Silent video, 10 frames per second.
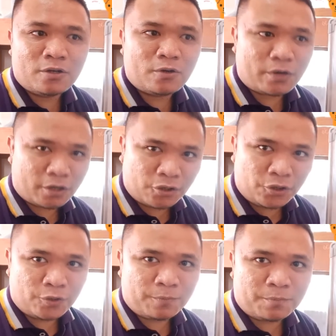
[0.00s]
or a
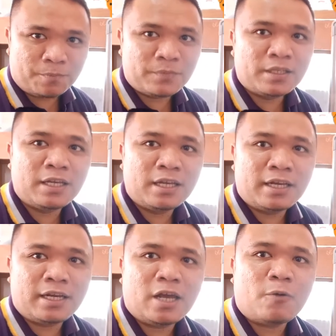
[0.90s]
group.
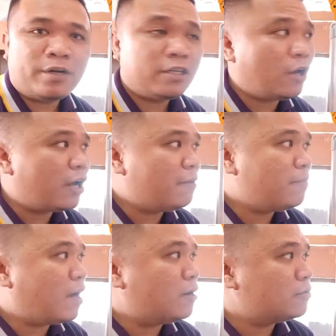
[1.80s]
Now we're talking
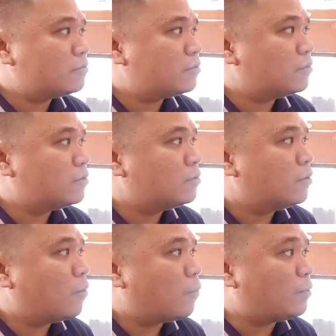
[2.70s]
about
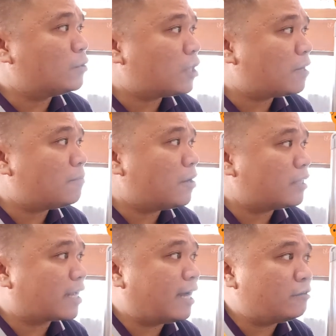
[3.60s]
when we talk about
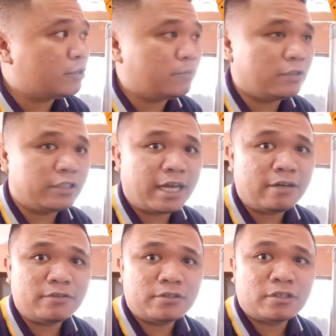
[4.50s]
uncountable
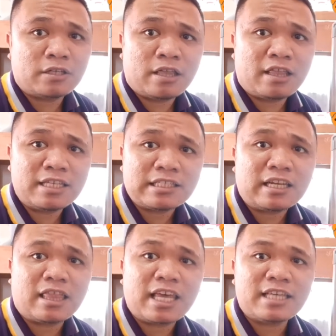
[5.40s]
nouns, these
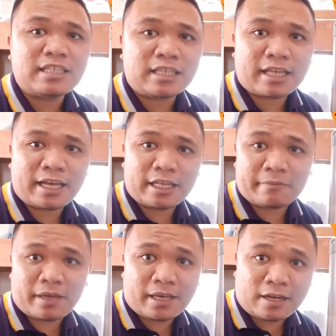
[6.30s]
are things that cannot
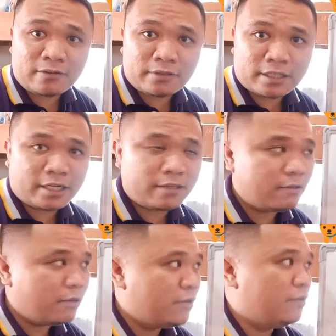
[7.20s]
be counted
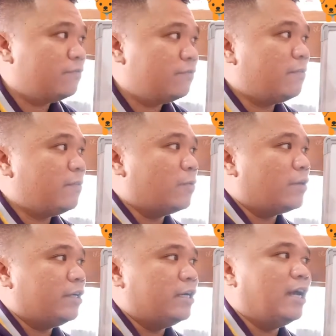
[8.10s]
from the
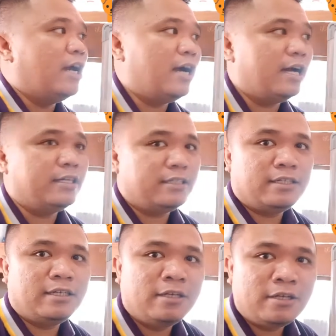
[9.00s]
word un.
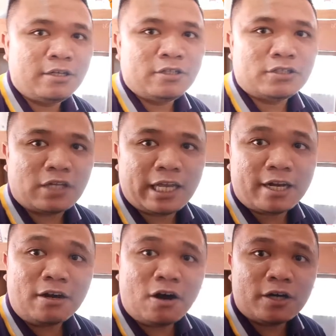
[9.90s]
So
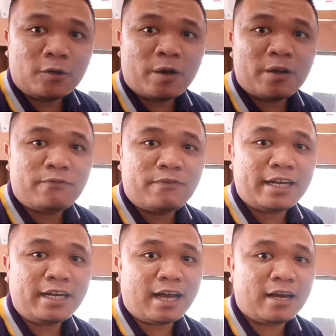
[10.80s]
later on, we'll
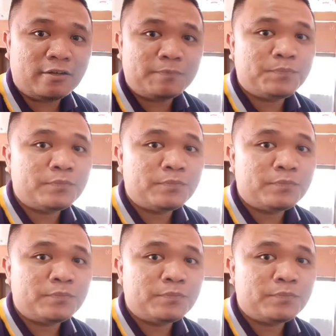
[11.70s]
find out